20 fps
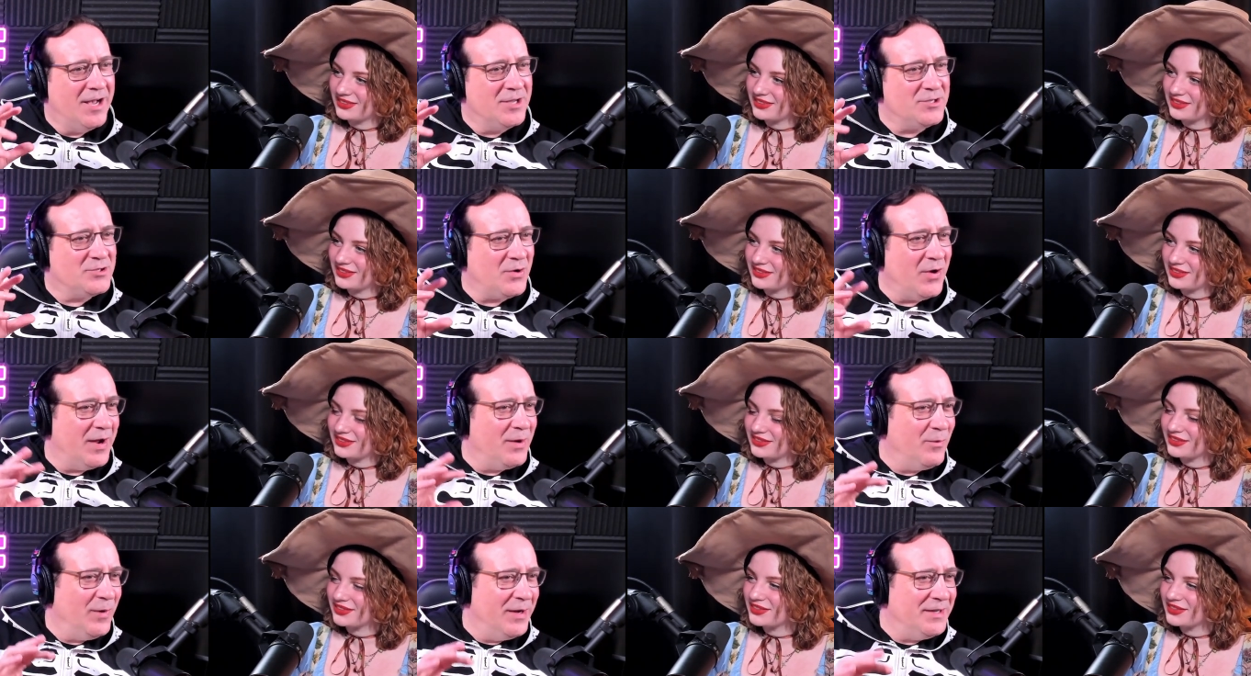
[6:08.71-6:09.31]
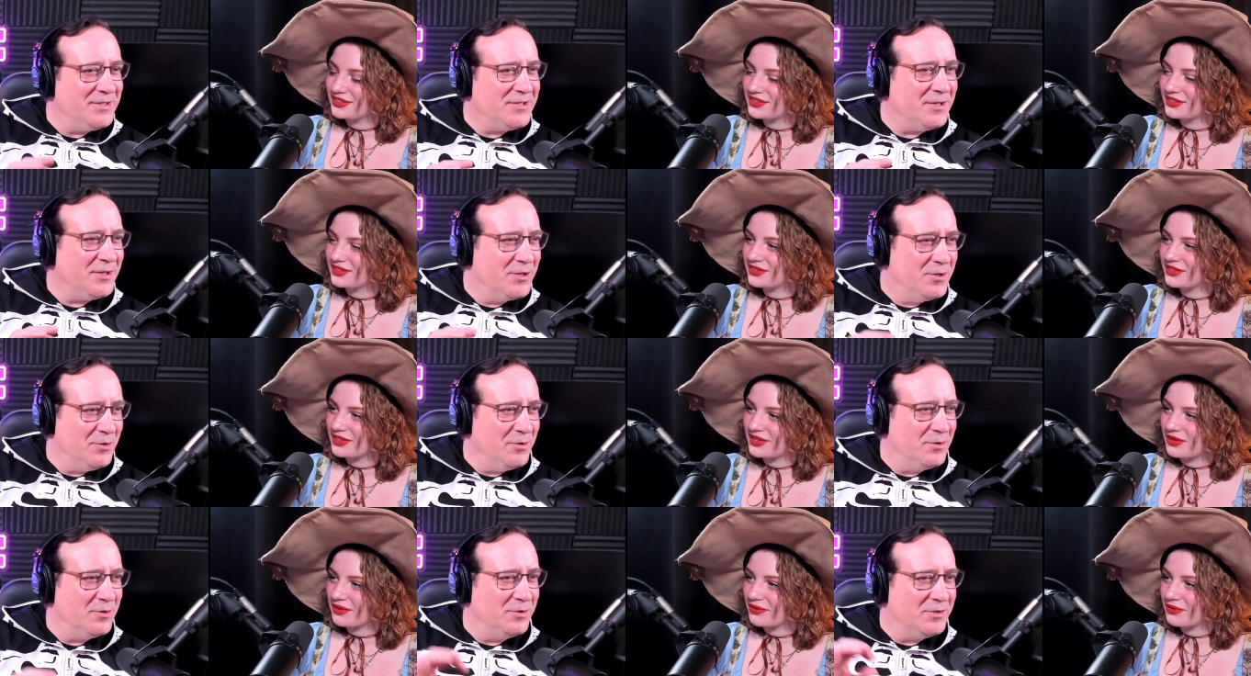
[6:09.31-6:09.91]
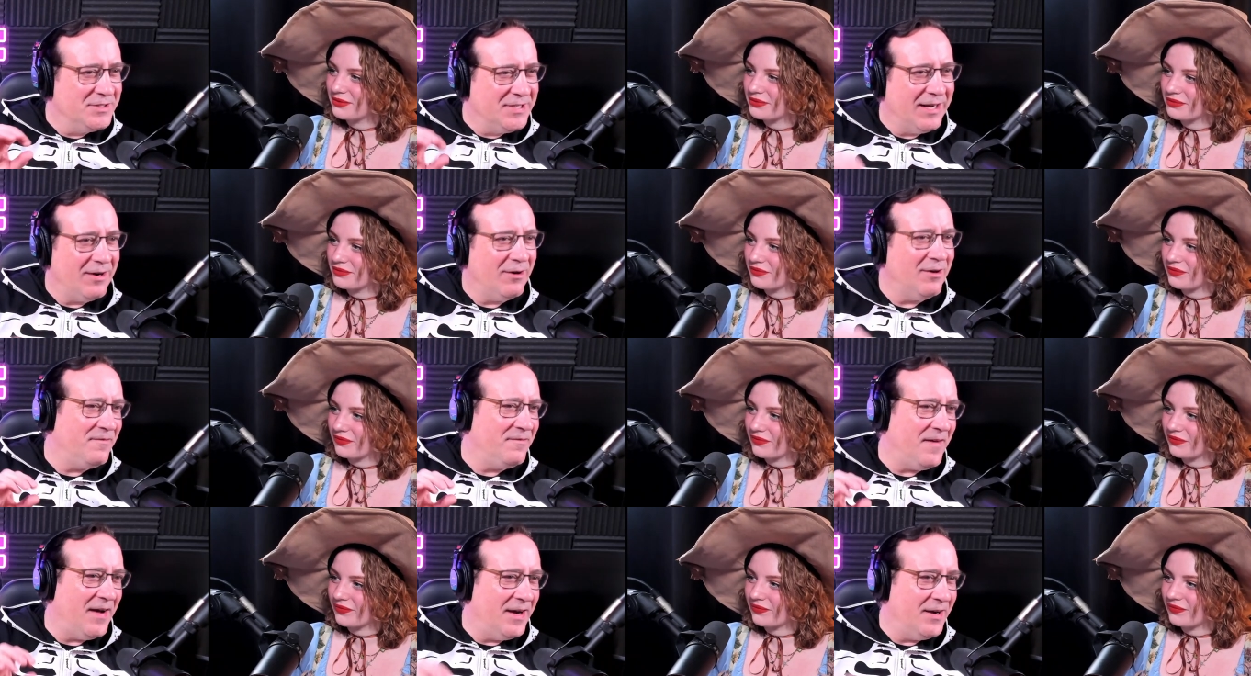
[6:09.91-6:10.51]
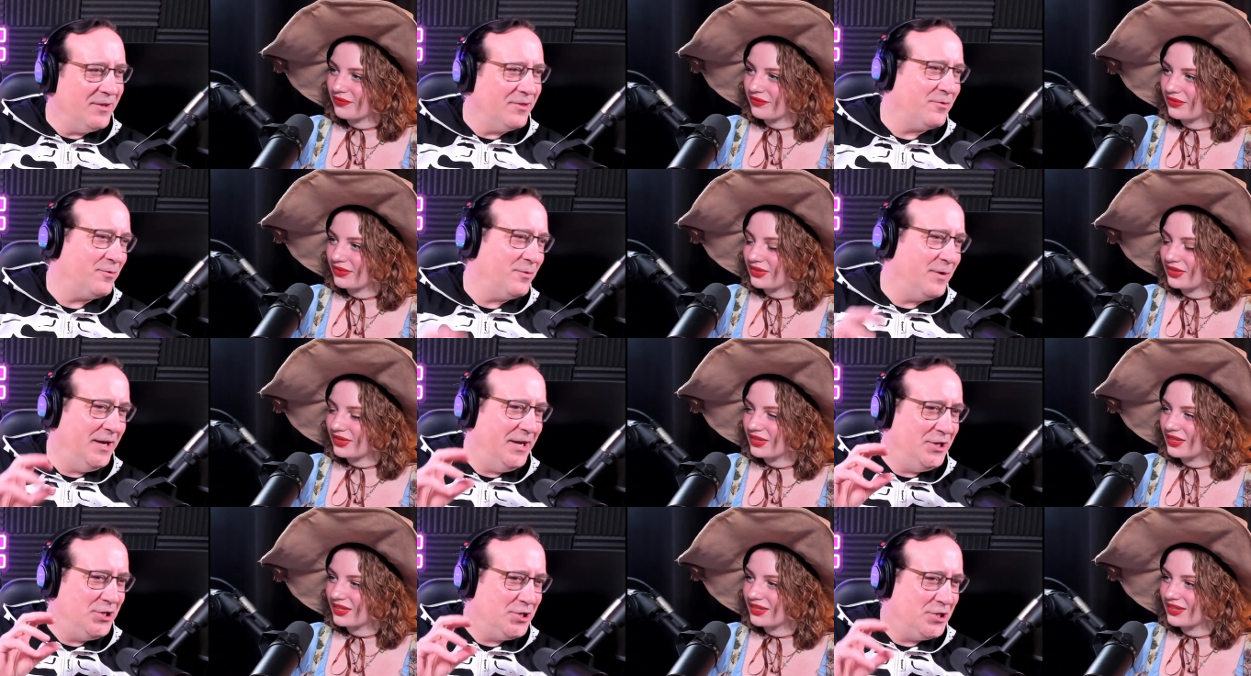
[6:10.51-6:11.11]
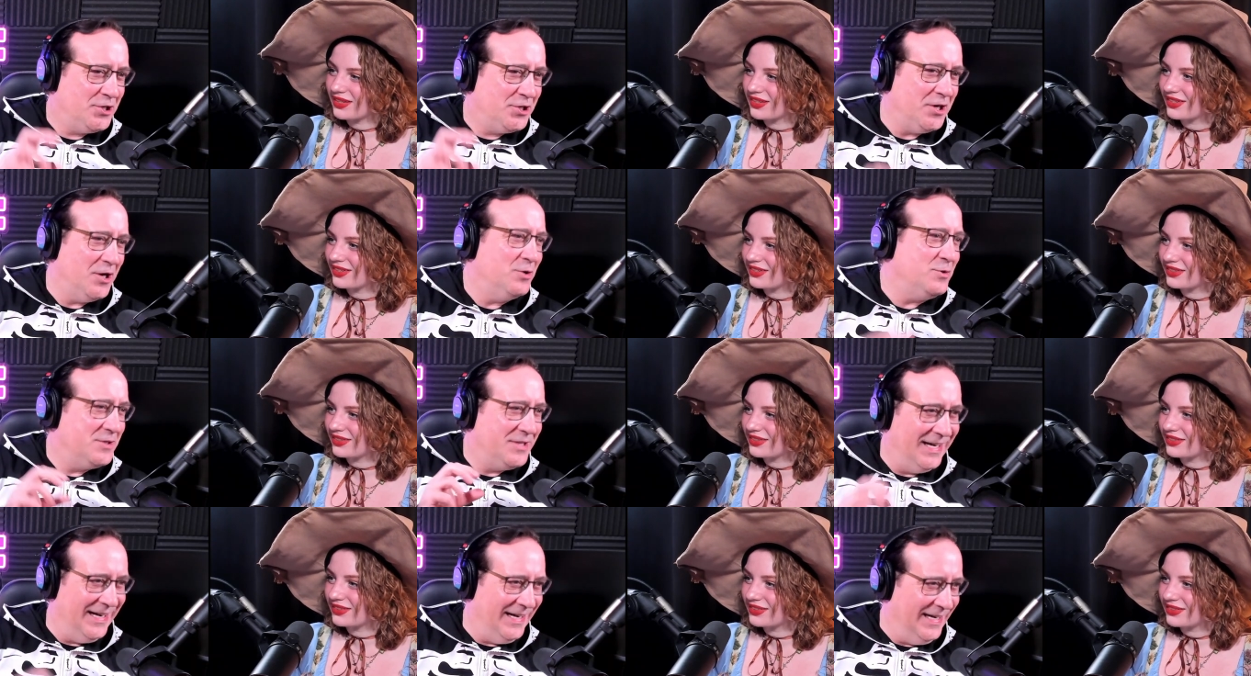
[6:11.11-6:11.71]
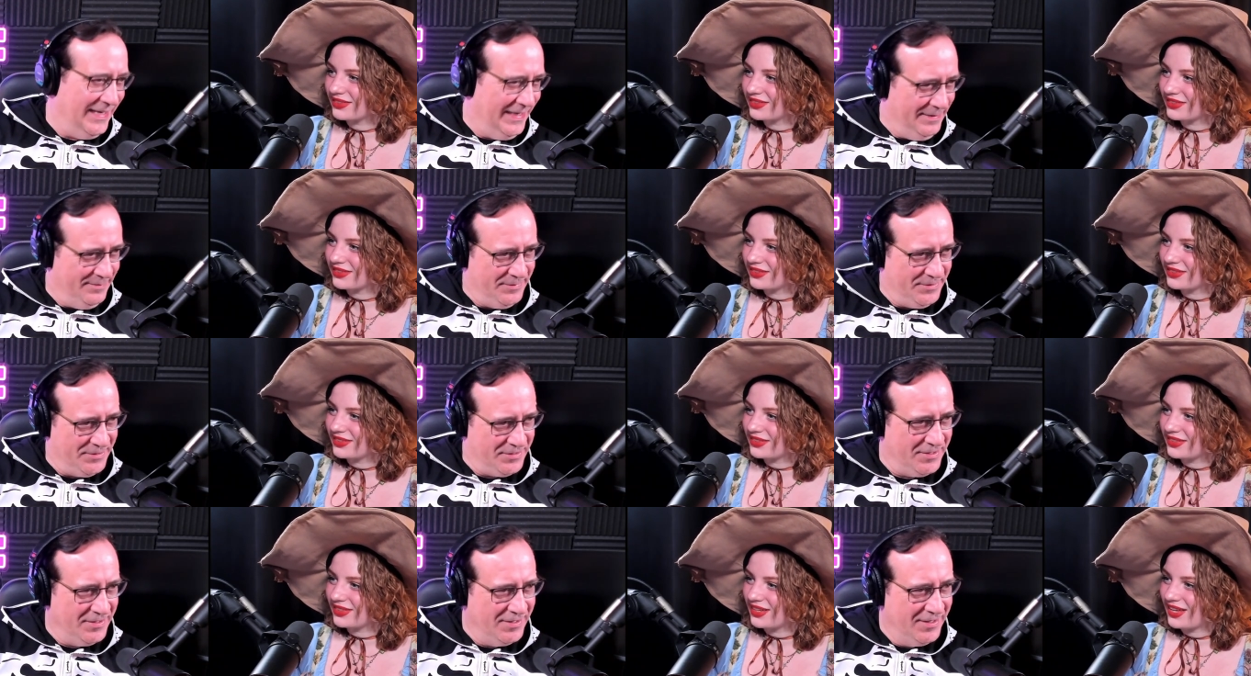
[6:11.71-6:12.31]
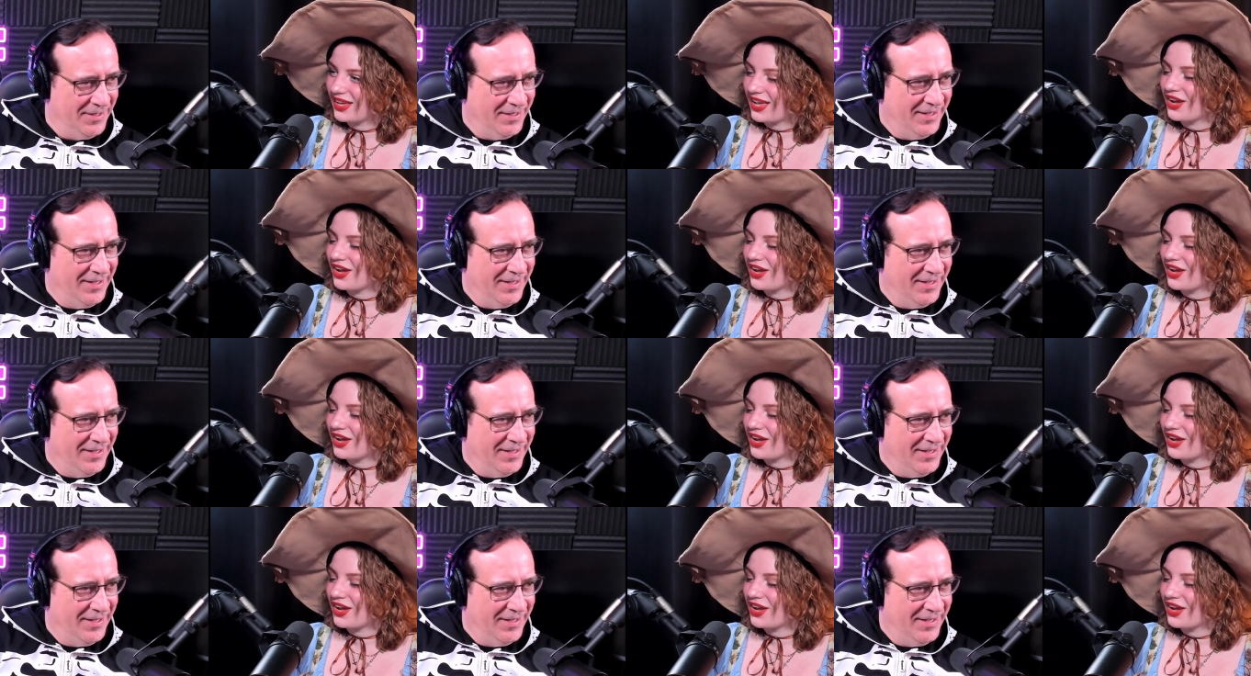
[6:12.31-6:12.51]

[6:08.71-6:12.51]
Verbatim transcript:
Speaker 1: So I went to Google Terrifier 3 showtimes.